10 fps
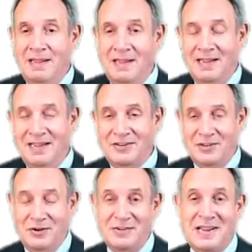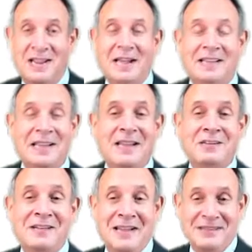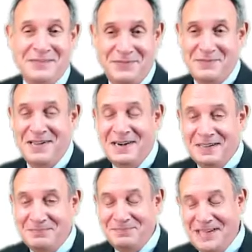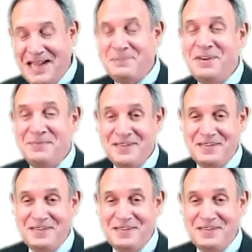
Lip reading: it's Thursday. Again, you guys, if you want a copy of this